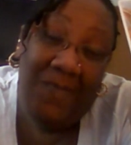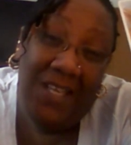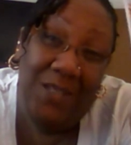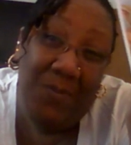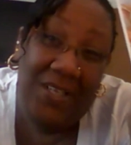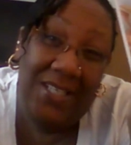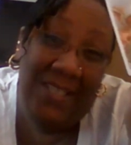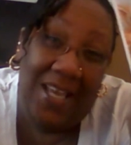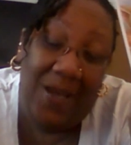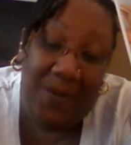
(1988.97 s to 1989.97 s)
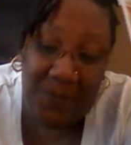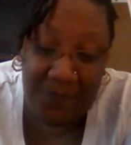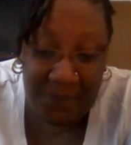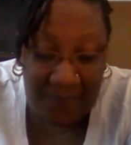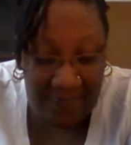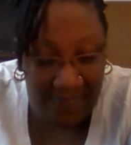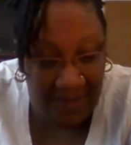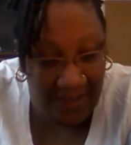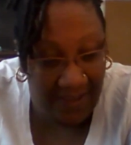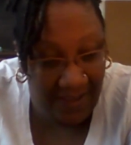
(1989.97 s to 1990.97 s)
let's break this down.
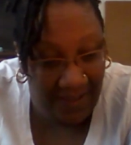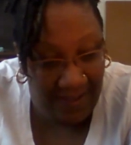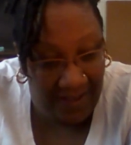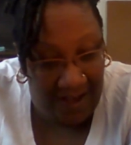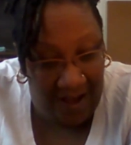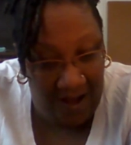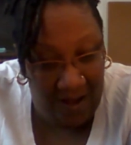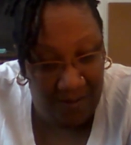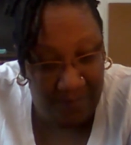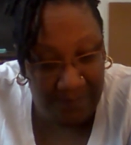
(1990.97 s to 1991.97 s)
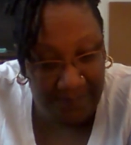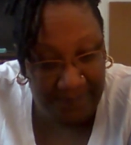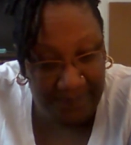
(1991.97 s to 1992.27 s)
Um,